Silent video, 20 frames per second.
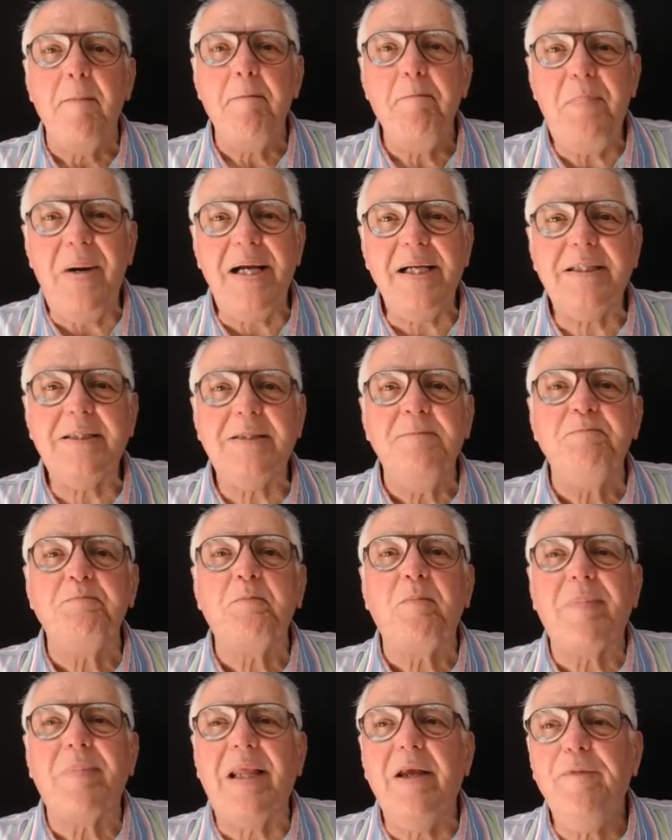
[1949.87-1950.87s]
But
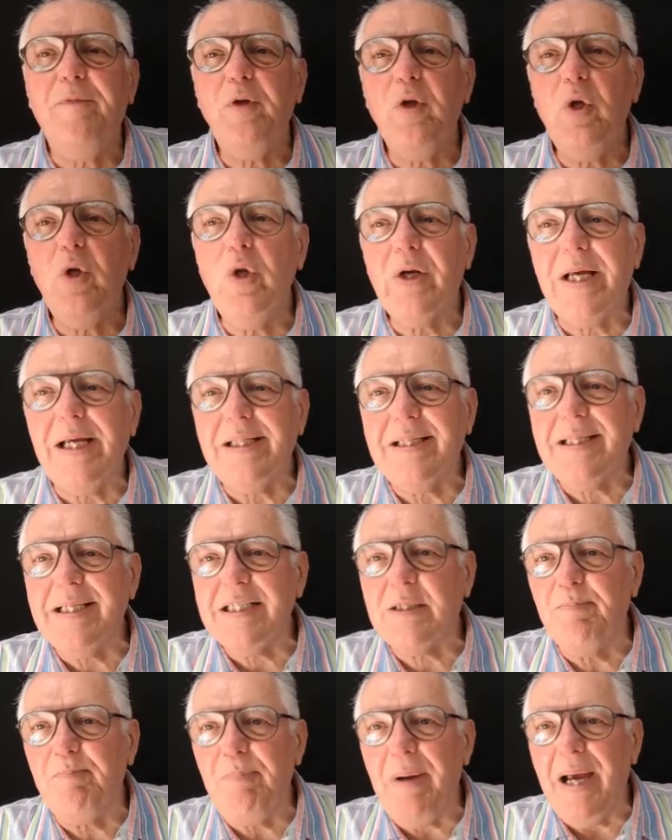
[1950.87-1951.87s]
if you look at
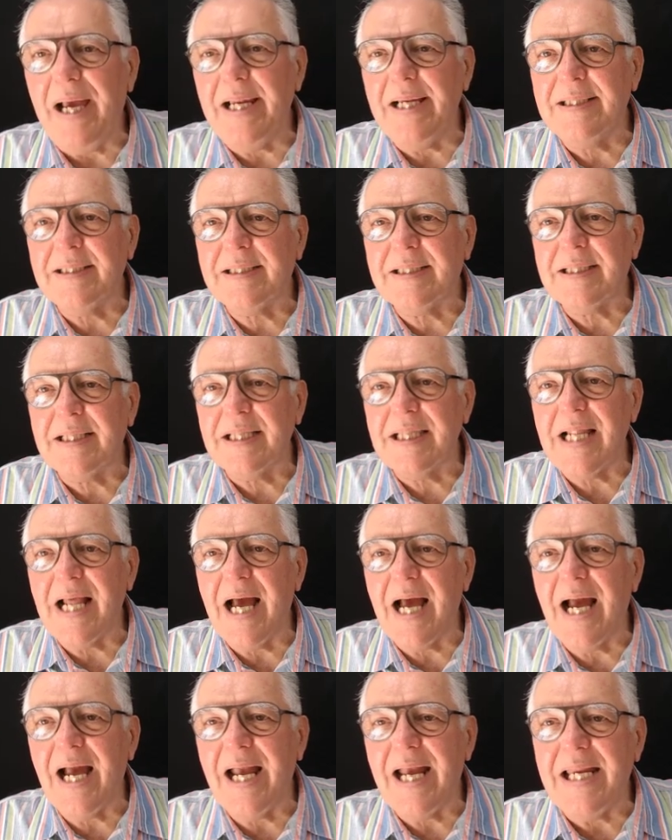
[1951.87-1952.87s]
this balance
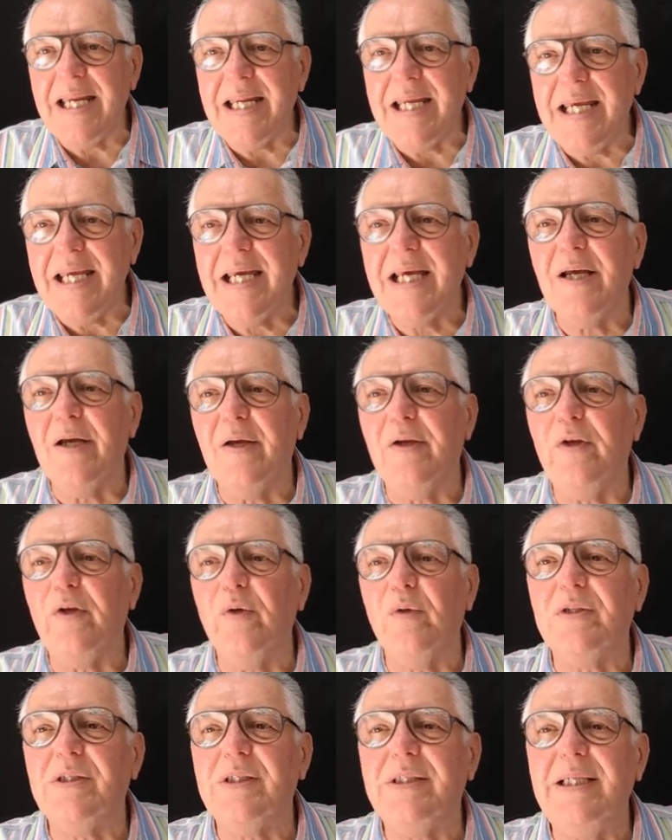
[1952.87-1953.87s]
line here,
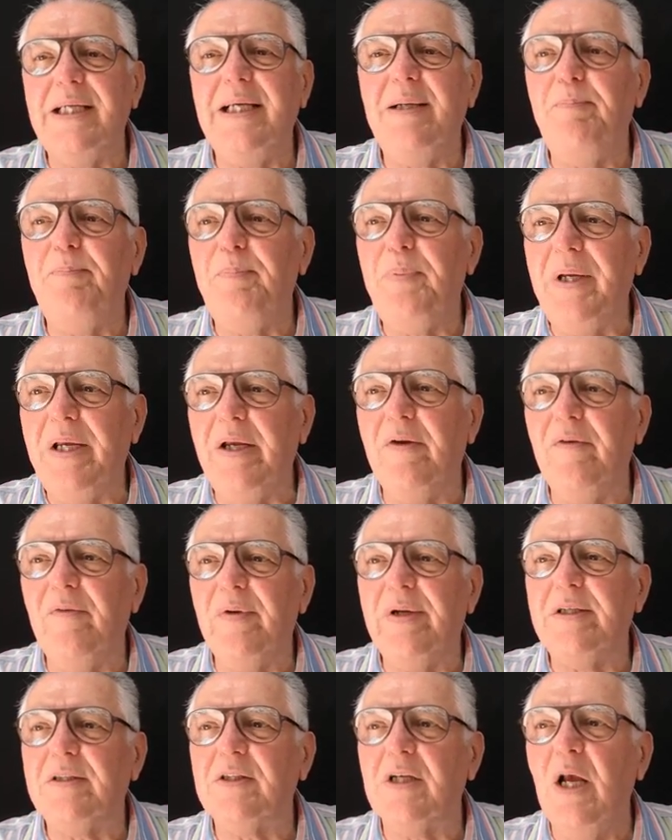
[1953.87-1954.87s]
you'll see
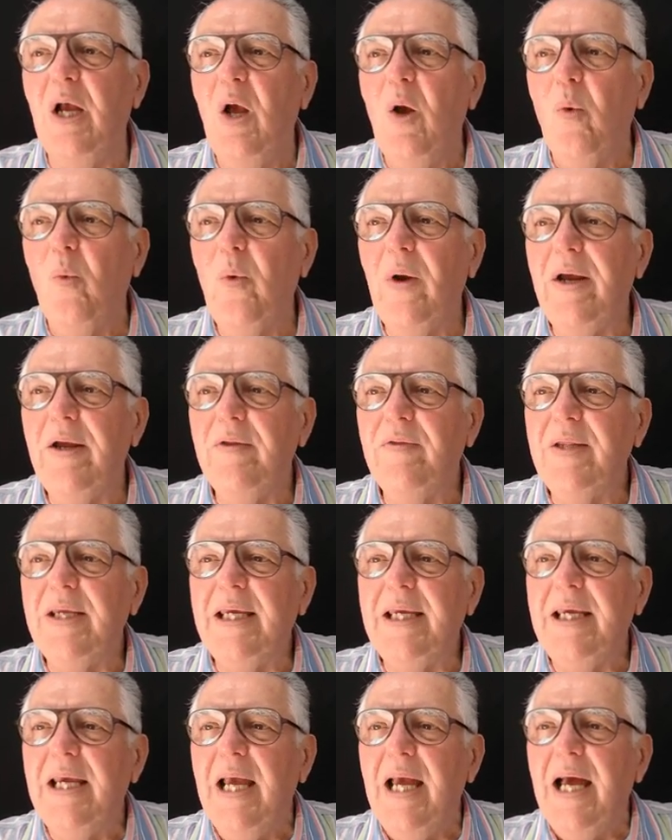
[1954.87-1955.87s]
periods where
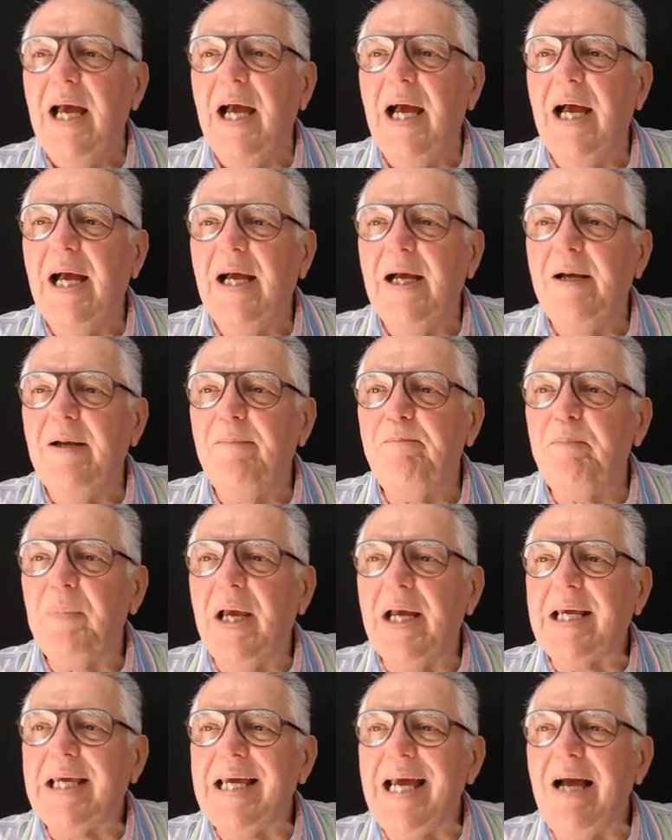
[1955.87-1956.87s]
the uh,
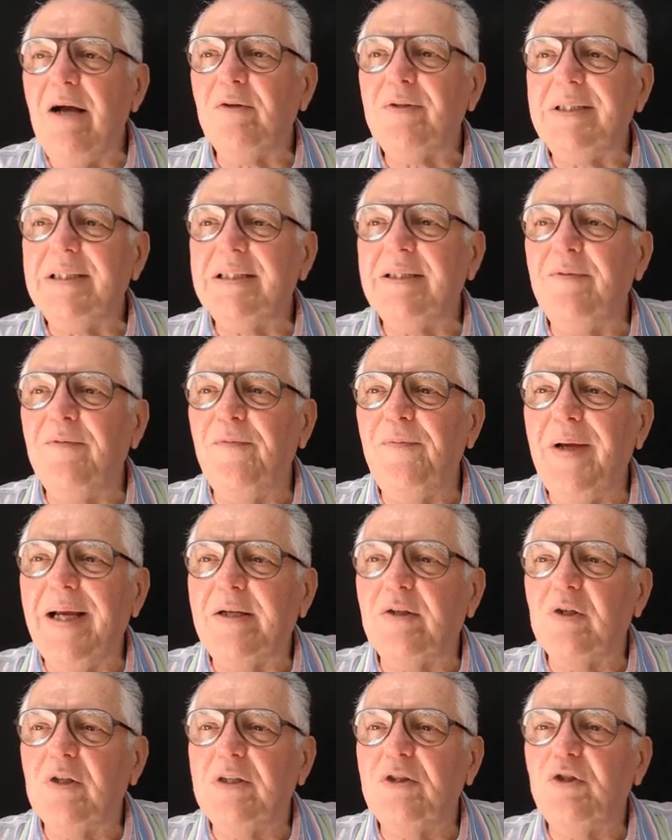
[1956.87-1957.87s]
account is in
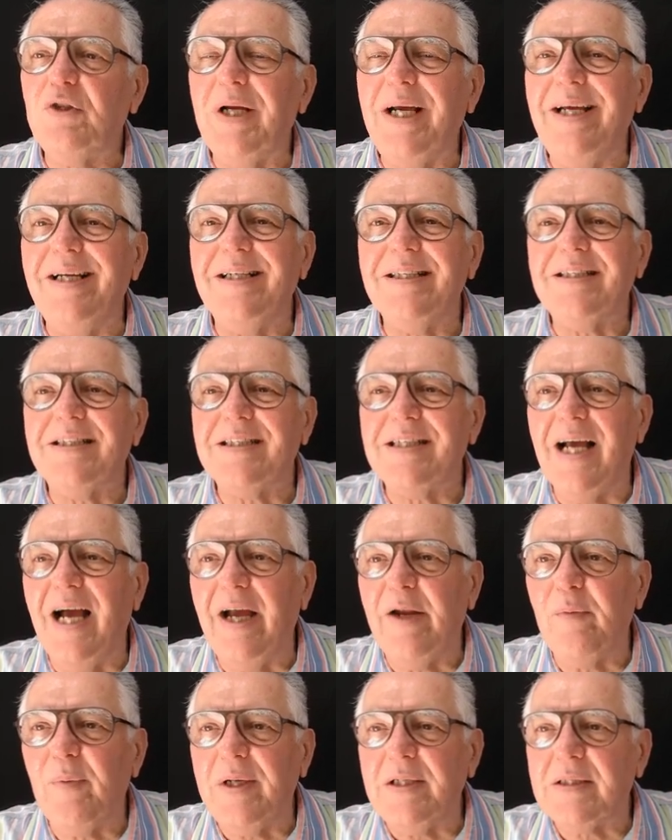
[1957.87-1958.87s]
fact traded
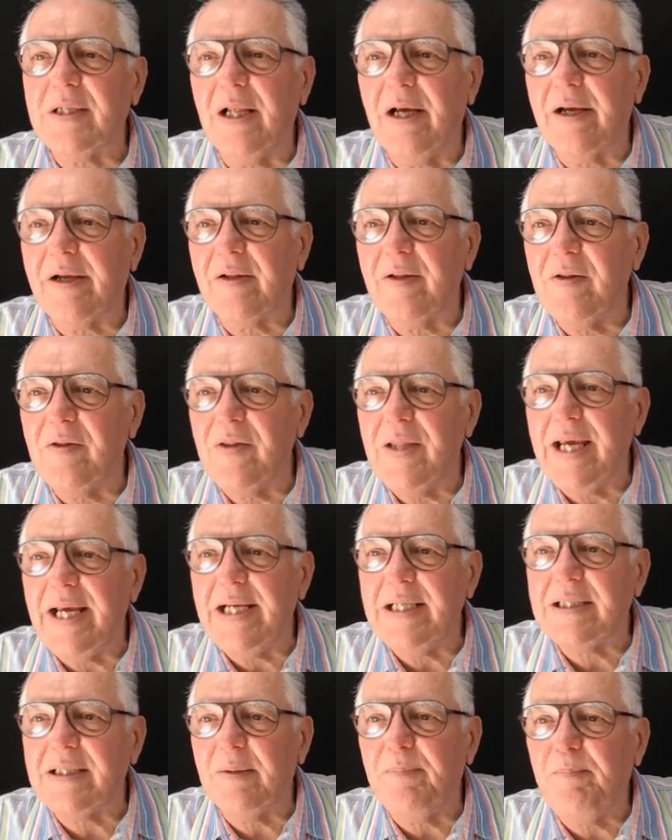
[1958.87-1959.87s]
sideways. Like
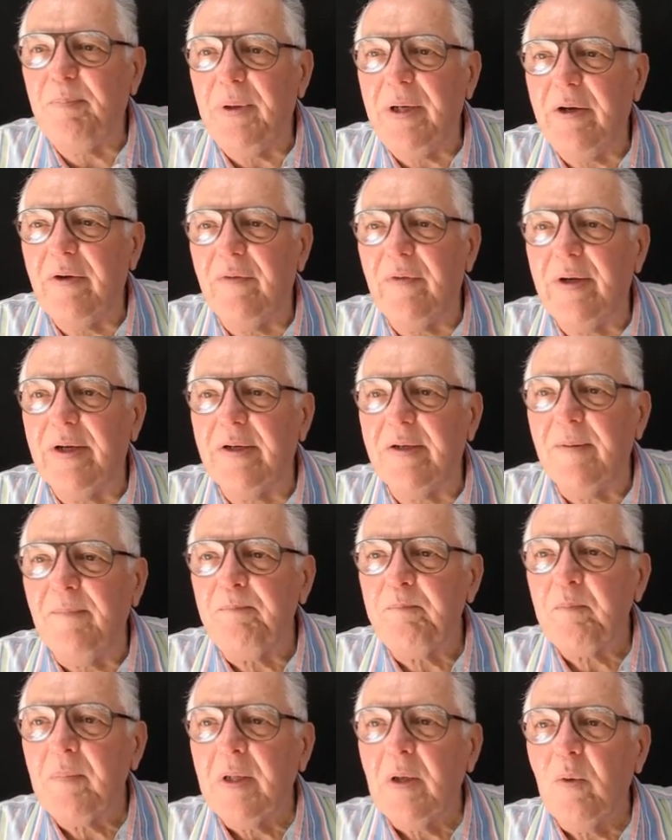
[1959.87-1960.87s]
there's a period
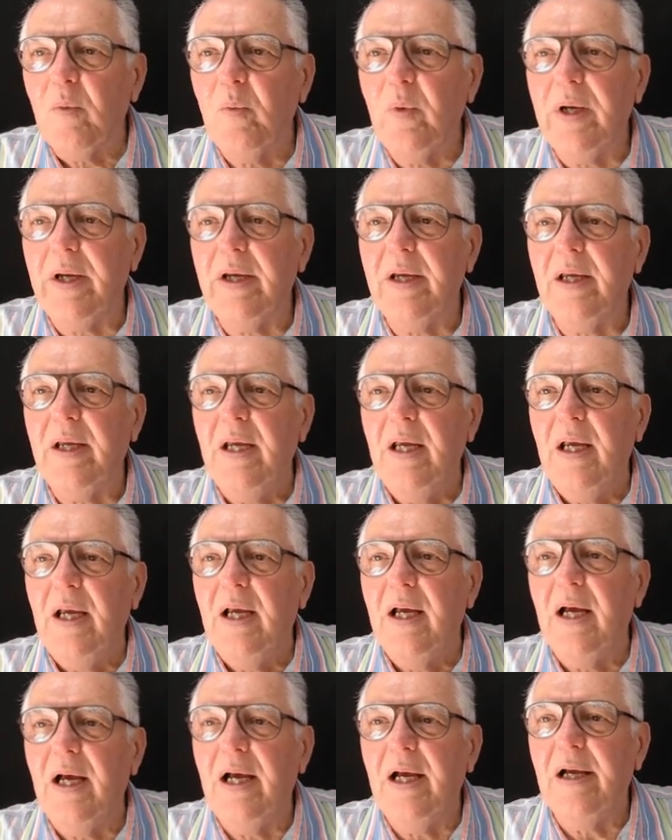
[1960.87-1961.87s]
where
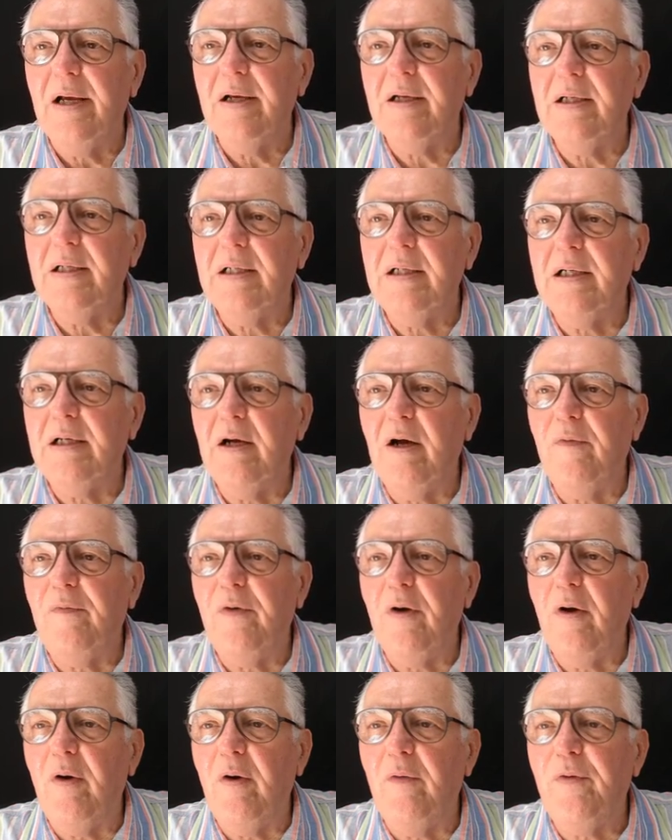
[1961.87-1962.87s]
uh,
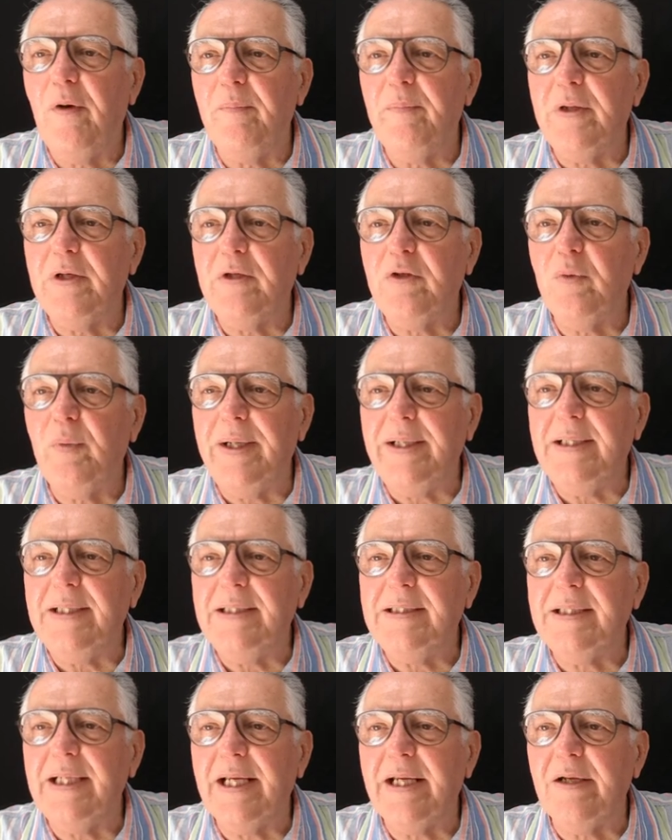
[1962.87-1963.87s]
from the
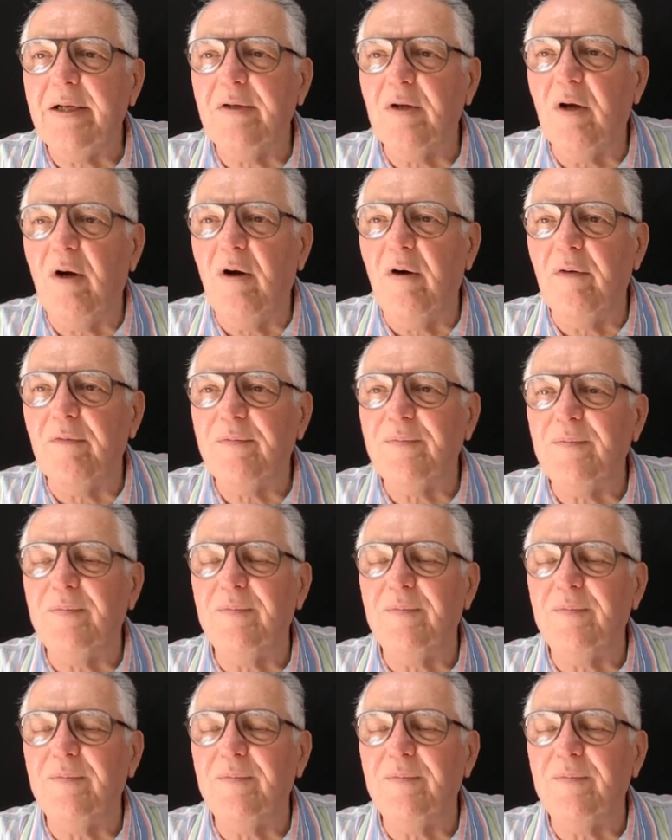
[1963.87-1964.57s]
twenty-second of